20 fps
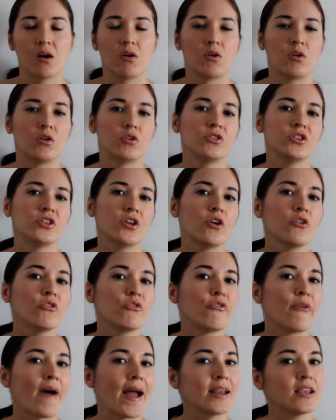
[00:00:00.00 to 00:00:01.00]
or no
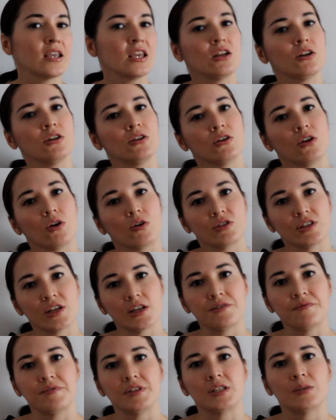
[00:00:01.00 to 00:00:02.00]
thank you, not
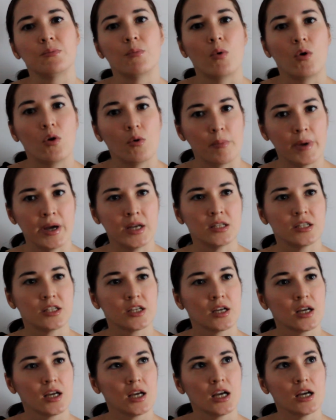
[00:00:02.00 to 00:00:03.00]
at this moment.
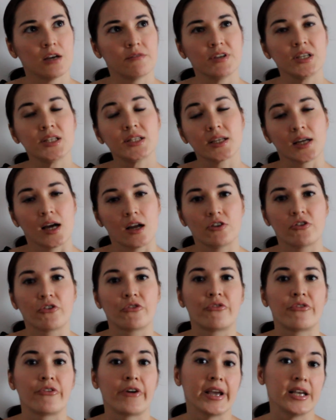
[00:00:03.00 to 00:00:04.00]
These kind of
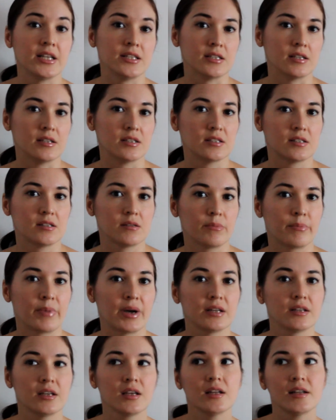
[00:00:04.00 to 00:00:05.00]
phrases,
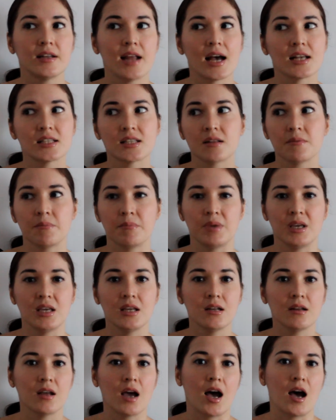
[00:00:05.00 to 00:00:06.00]
but it doesn't
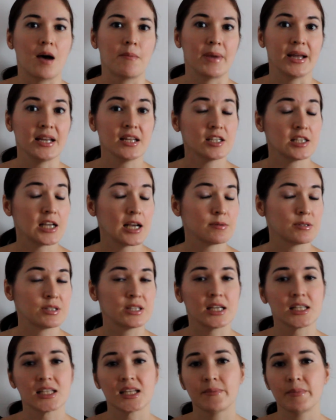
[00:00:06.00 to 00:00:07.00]
mean, many times
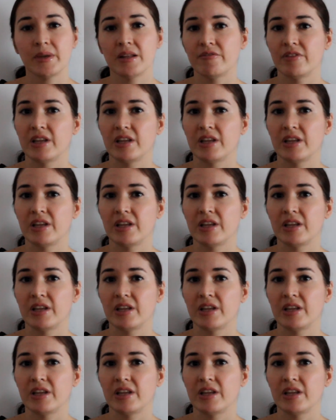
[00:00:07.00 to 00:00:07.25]
doesn't mean